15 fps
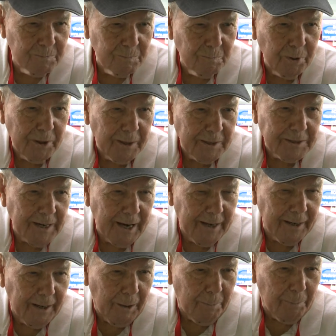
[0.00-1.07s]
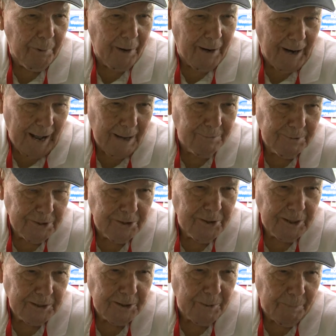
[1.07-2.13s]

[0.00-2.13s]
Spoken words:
put his hand up there. I was just a